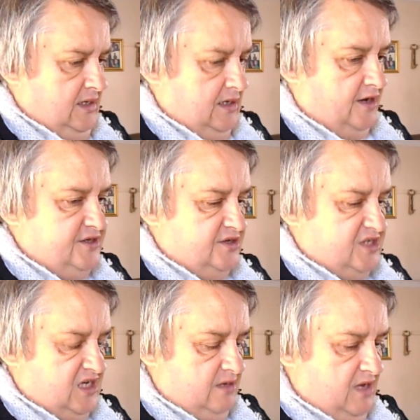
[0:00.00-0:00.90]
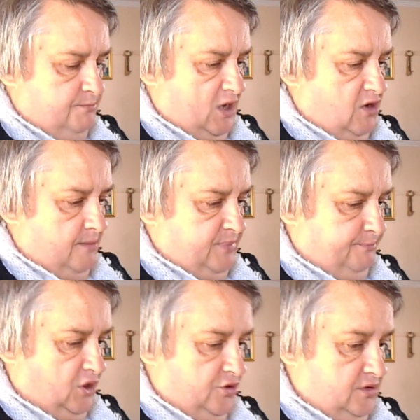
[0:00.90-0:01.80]
Likes to see me blow up a
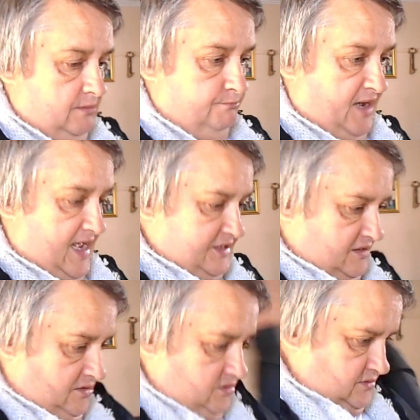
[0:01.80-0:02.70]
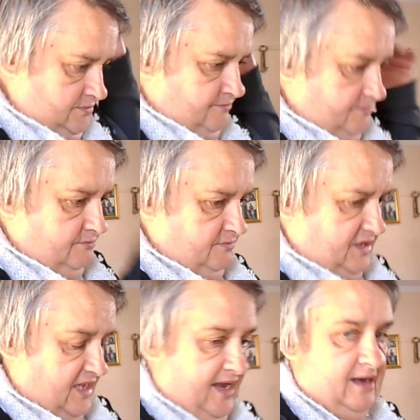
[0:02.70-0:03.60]
balloon and bust
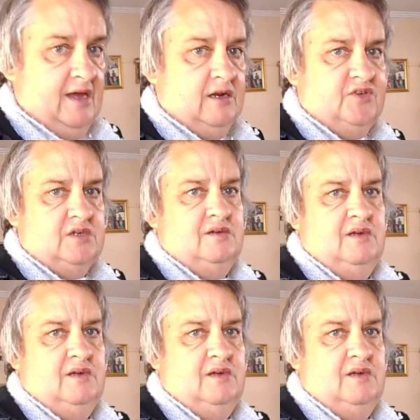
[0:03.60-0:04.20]
the hell out of it.